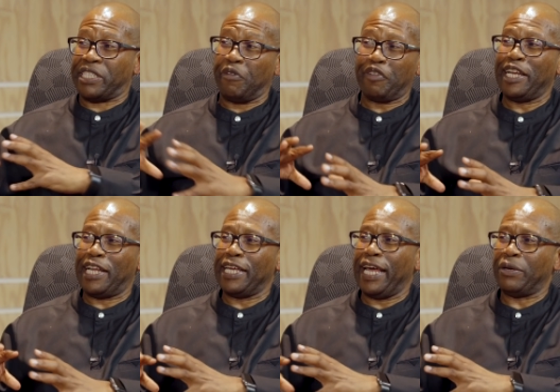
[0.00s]

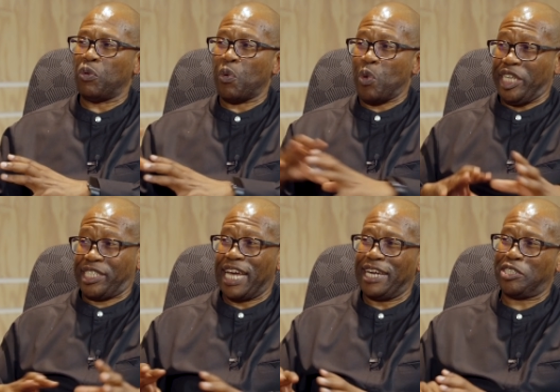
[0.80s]
differently, and we
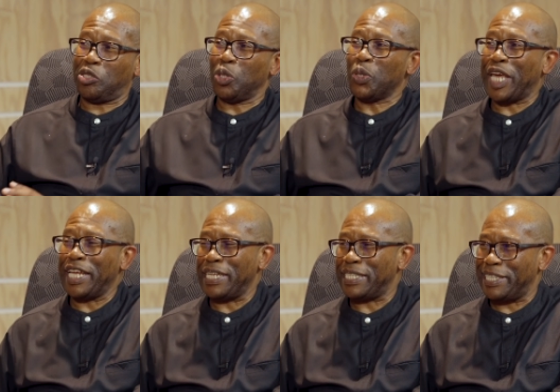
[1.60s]
started to look
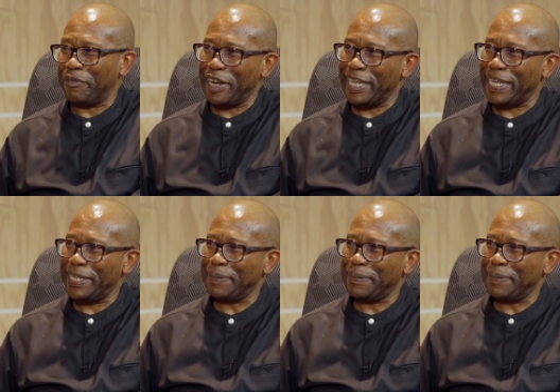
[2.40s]
at it differently.